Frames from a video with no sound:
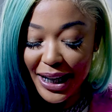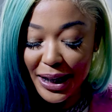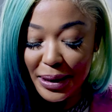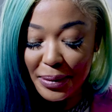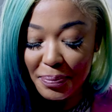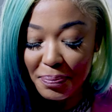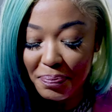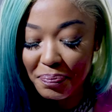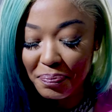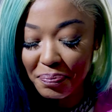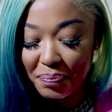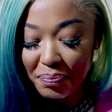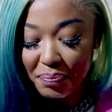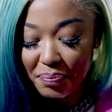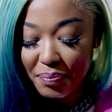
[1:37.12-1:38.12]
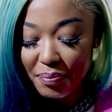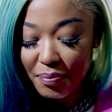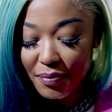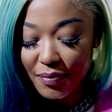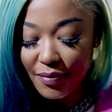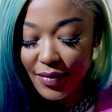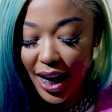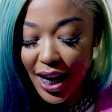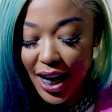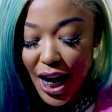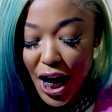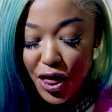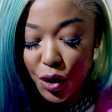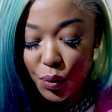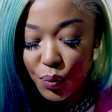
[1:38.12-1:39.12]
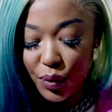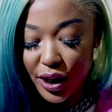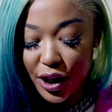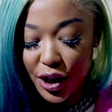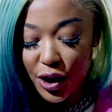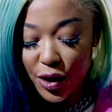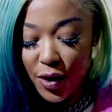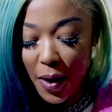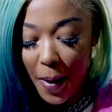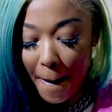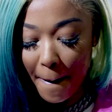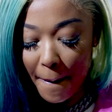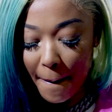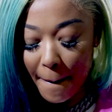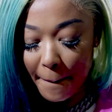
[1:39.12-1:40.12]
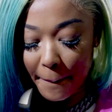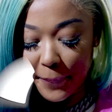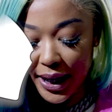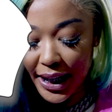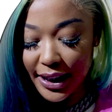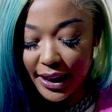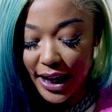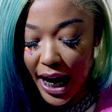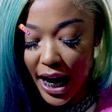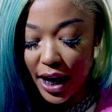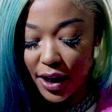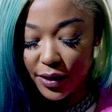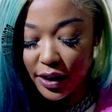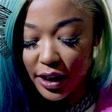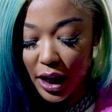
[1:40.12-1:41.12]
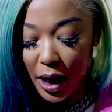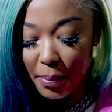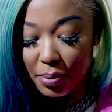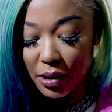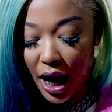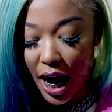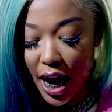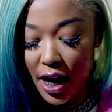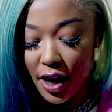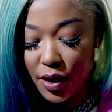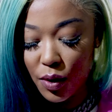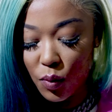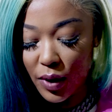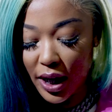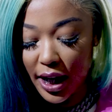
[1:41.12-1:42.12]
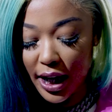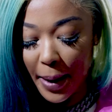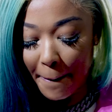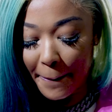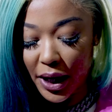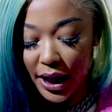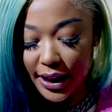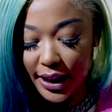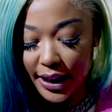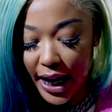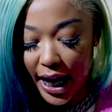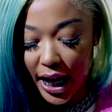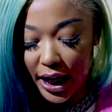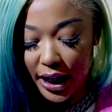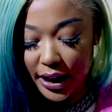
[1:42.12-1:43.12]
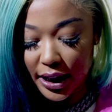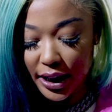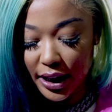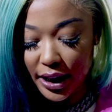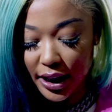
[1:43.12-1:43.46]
um, the real B Styles, blonde wig bust down.